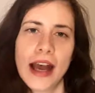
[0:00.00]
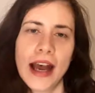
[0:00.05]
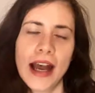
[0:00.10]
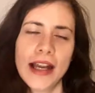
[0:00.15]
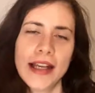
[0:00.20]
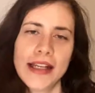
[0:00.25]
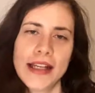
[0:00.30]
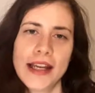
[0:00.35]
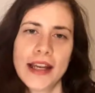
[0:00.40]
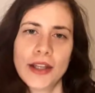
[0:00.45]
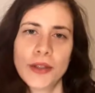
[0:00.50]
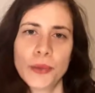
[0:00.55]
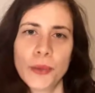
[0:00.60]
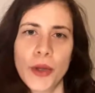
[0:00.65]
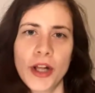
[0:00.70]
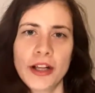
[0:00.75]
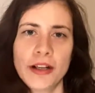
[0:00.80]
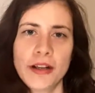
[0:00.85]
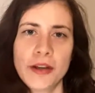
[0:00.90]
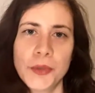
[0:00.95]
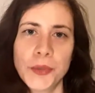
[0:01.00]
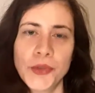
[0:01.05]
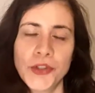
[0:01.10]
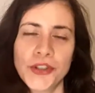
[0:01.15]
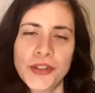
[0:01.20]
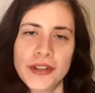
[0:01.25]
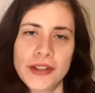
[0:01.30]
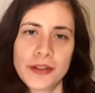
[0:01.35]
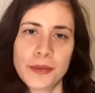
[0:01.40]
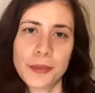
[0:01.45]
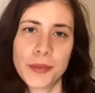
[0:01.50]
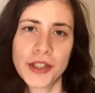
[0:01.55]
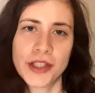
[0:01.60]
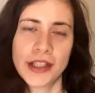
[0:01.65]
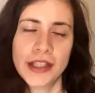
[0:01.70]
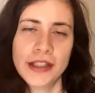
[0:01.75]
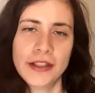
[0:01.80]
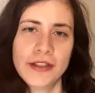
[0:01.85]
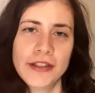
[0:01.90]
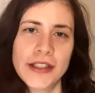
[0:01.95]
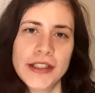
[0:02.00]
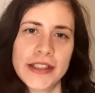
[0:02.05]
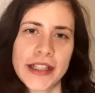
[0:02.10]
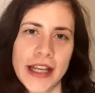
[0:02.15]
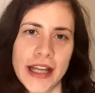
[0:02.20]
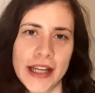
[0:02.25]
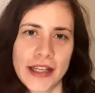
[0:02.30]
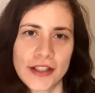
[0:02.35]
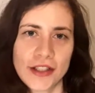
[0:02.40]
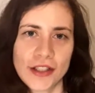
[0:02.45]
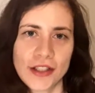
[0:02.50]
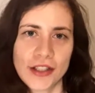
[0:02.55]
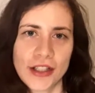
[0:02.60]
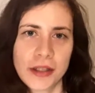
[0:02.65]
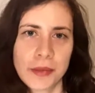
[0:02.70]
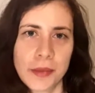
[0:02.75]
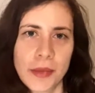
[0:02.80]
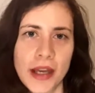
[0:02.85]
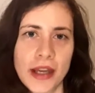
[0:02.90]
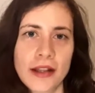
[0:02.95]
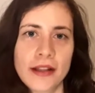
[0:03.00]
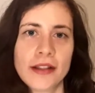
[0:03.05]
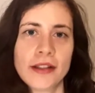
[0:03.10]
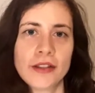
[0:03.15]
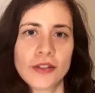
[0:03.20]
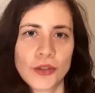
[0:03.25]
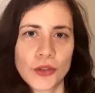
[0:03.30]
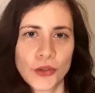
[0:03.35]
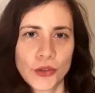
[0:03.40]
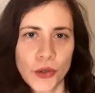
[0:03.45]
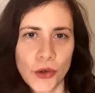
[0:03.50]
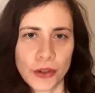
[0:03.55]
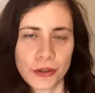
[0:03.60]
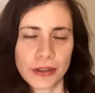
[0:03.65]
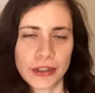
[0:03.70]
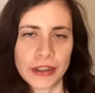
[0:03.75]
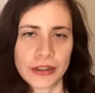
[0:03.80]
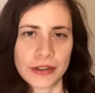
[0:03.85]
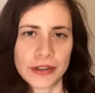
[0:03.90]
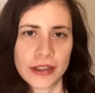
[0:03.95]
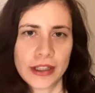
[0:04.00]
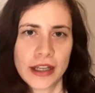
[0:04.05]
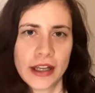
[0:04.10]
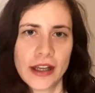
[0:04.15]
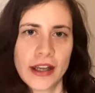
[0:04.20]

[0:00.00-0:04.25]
Hi and welcome to this beginner's HTML tutorial.